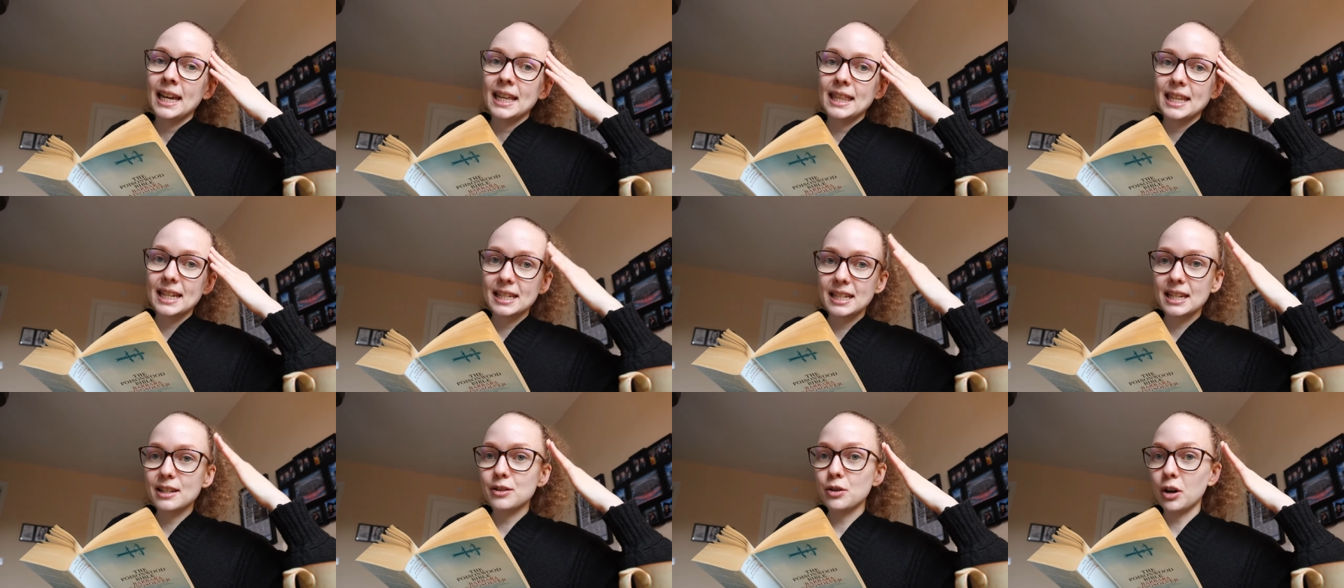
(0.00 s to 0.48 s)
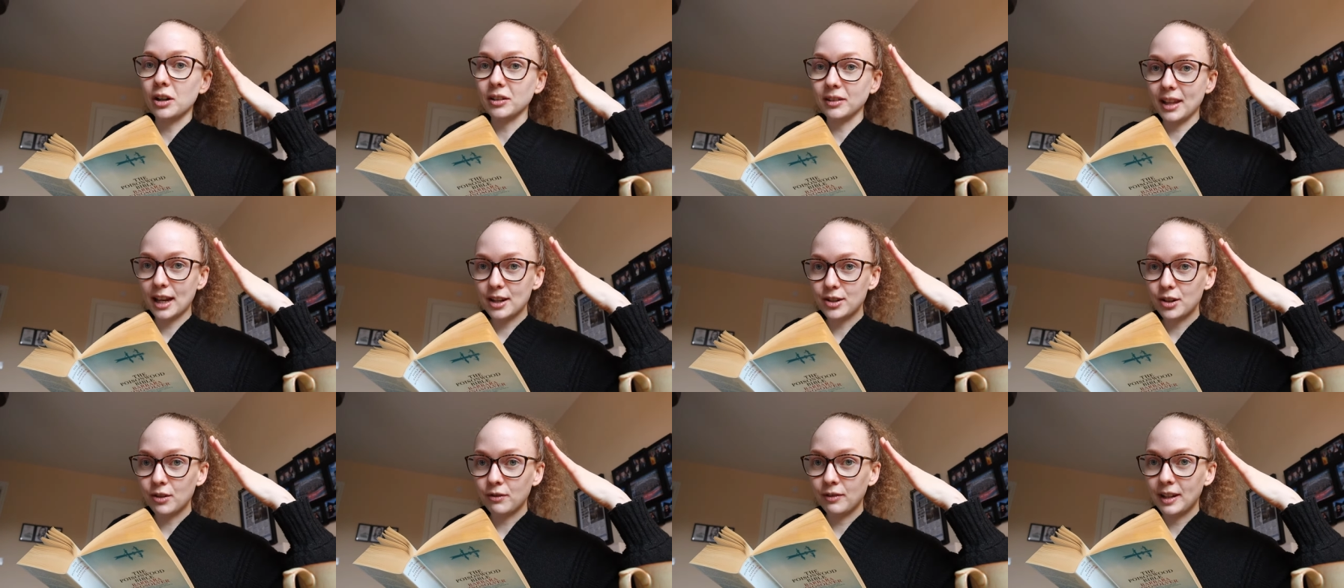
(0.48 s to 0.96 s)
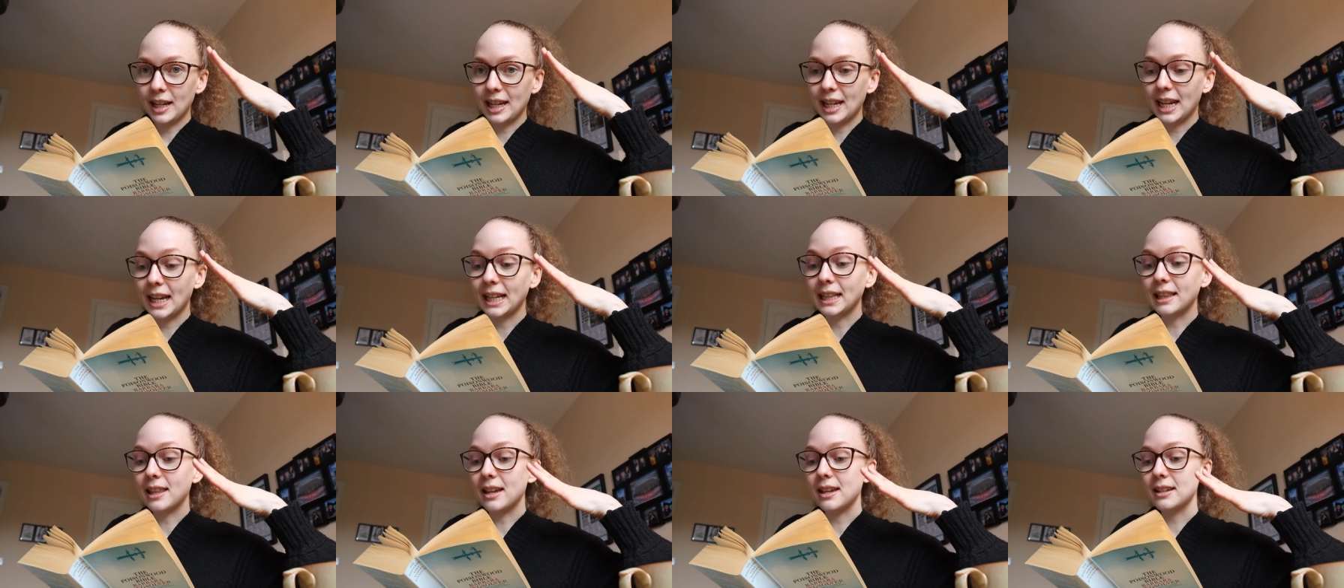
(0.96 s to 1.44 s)
this is not leisure
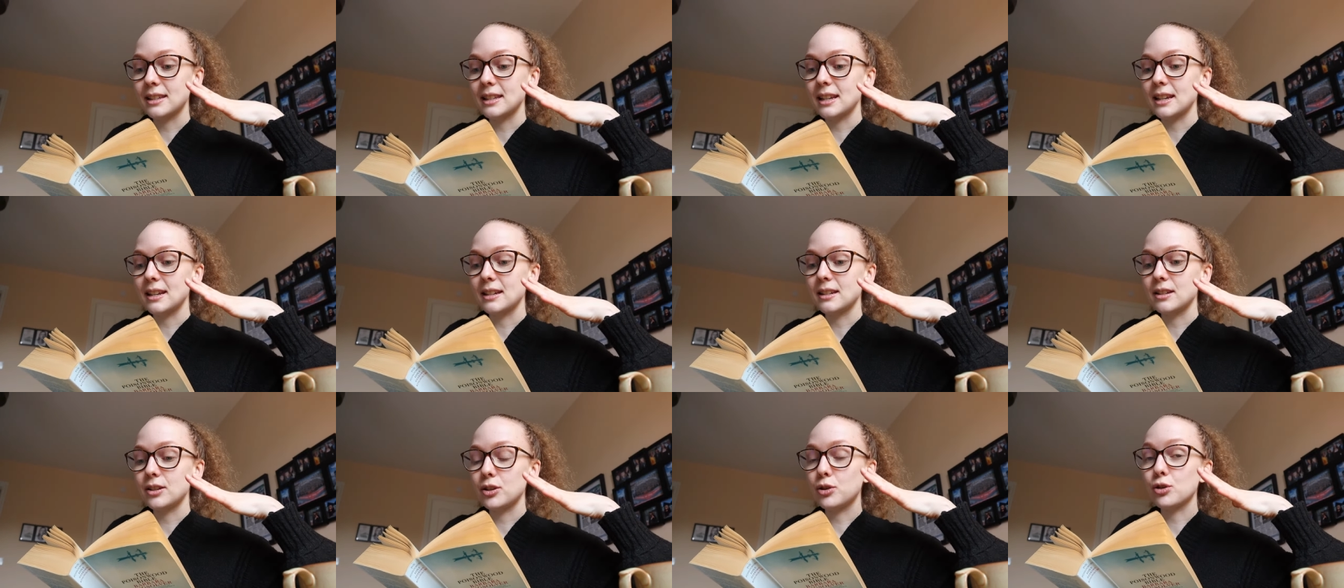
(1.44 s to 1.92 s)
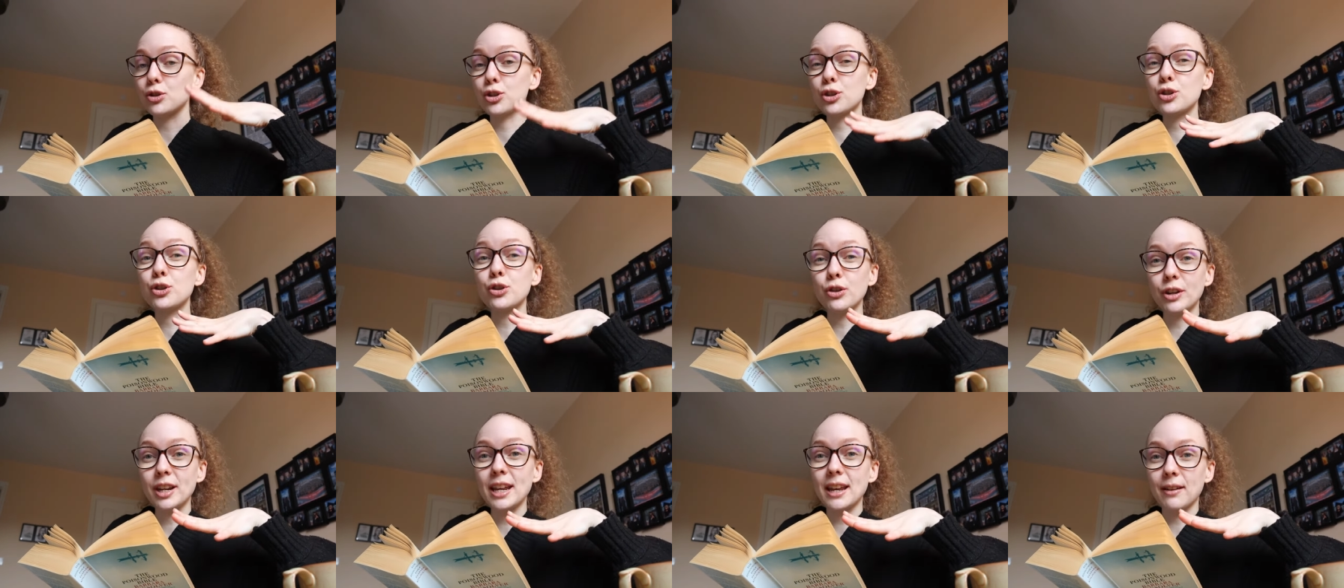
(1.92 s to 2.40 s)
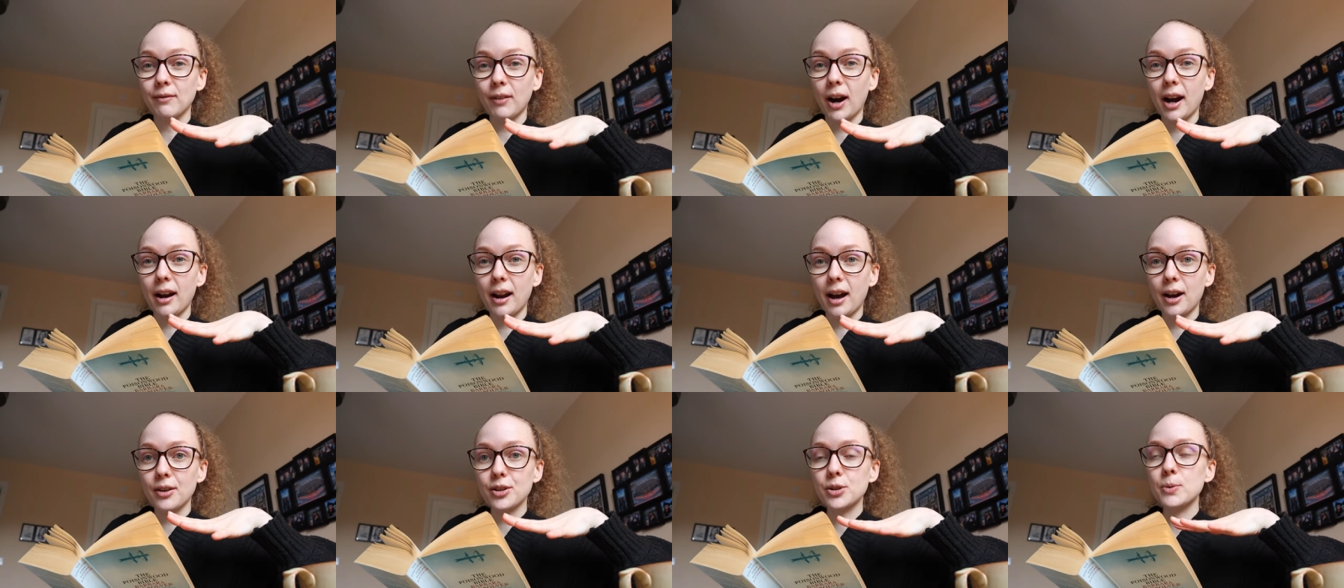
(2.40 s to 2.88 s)
reading, this is, you're studying
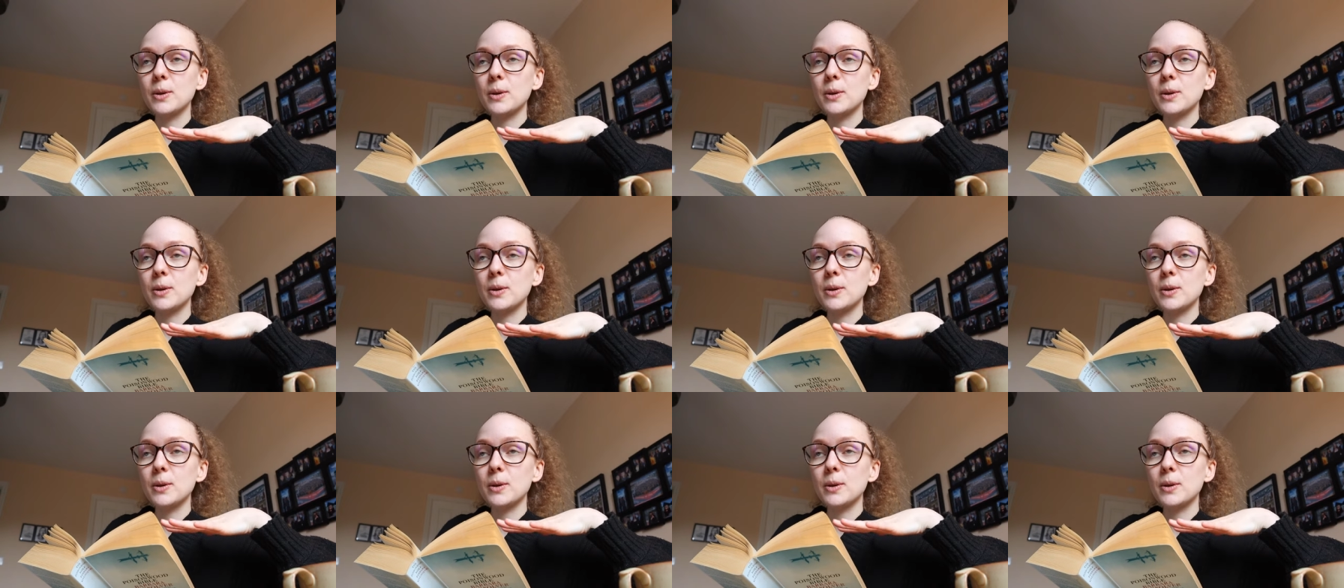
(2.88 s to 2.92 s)
right now.